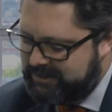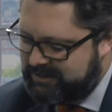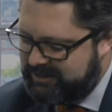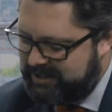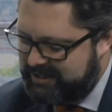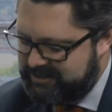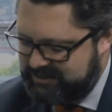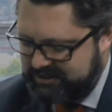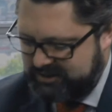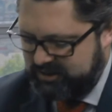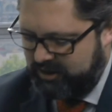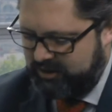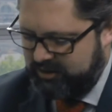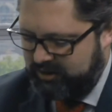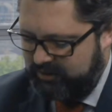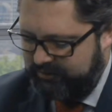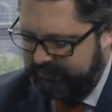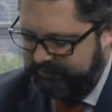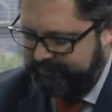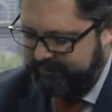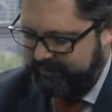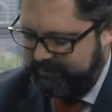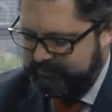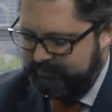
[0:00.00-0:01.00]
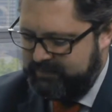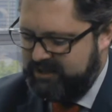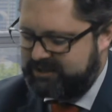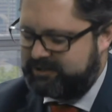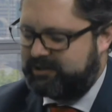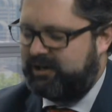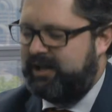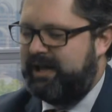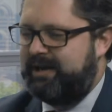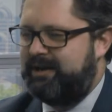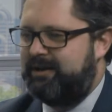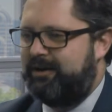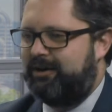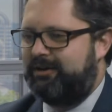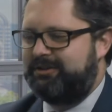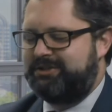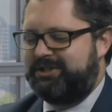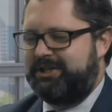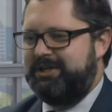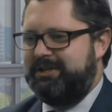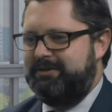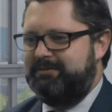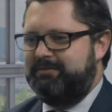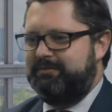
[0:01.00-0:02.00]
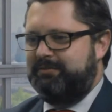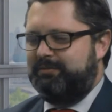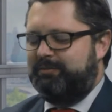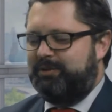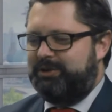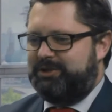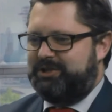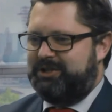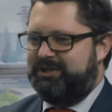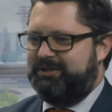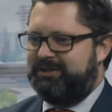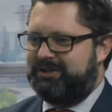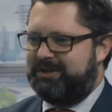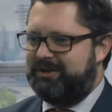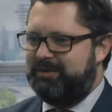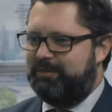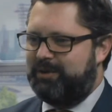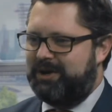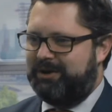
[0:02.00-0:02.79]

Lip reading: Let's start off. Metal NRG, what do you do?